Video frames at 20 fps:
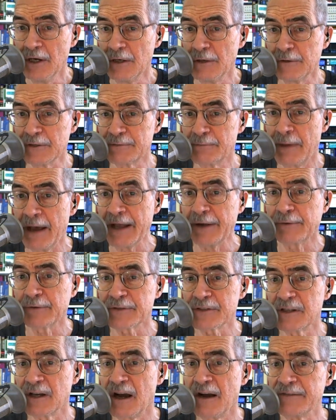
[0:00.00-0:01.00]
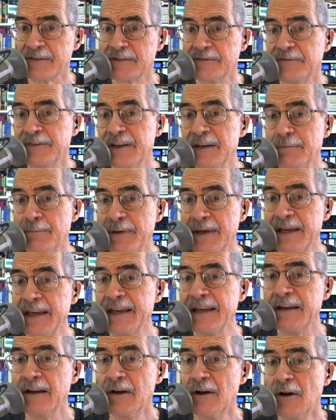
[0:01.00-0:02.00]
who's Microsoft's
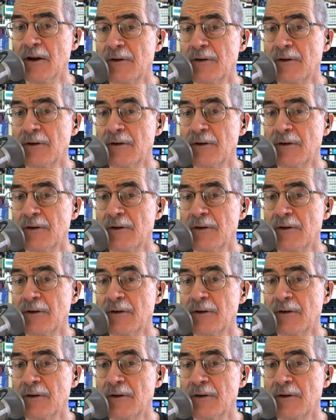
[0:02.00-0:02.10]
VP